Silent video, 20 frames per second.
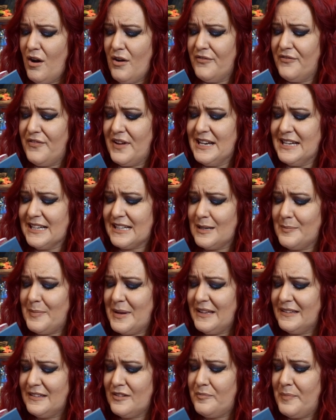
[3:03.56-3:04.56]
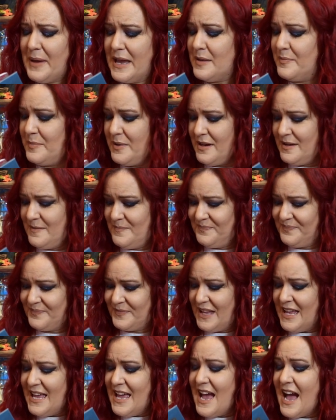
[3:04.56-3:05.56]
off a little piece of paper.
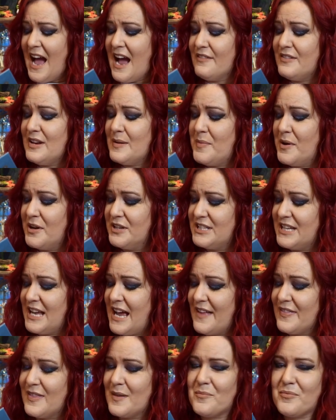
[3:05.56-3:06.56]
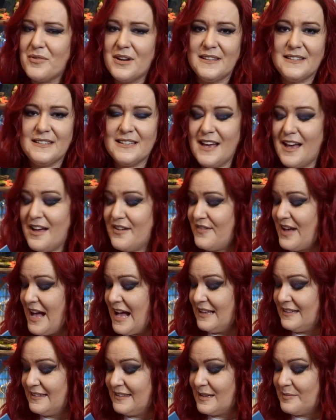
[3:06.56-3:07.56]
Harry Potter and the Prisoner of
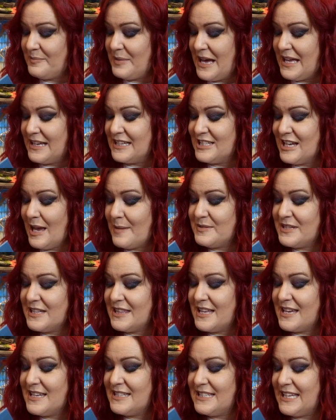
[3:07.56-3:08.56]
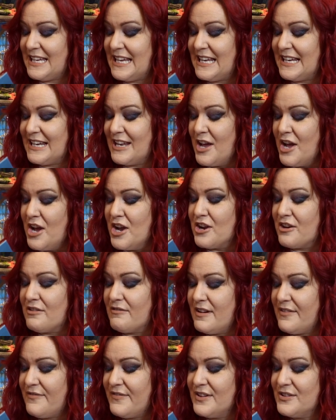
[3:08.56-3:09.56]
Azkaban, Chapter 13,
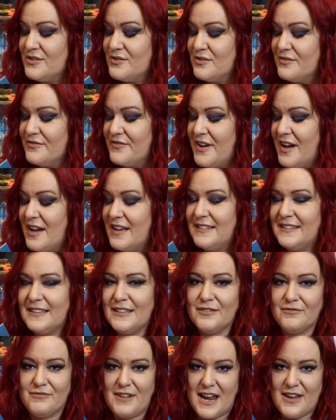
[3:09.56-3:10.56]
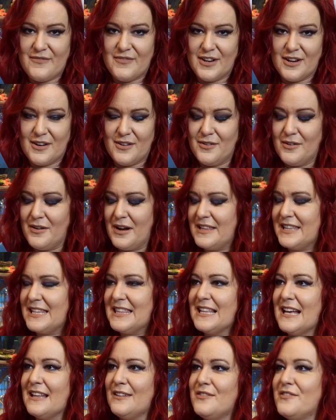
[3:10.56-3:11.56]
Gryffindor versus Ravenclaw. I
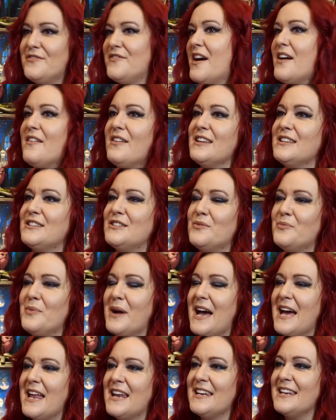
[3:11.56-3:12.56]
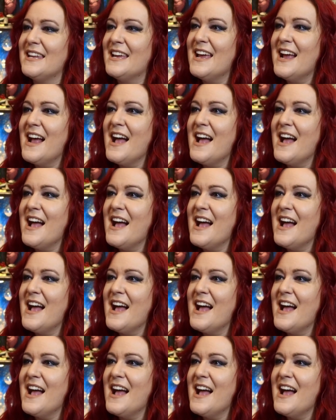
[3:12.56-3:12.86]
think that's referring to when